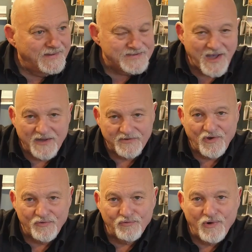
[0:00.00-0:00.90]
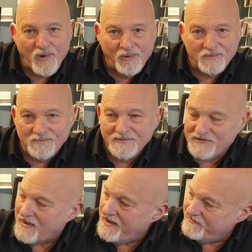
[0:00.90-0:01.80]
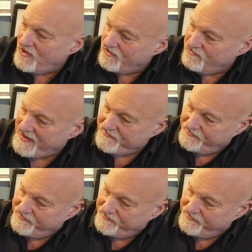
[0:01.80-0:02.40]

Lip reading: it's hard to control. So I've got grad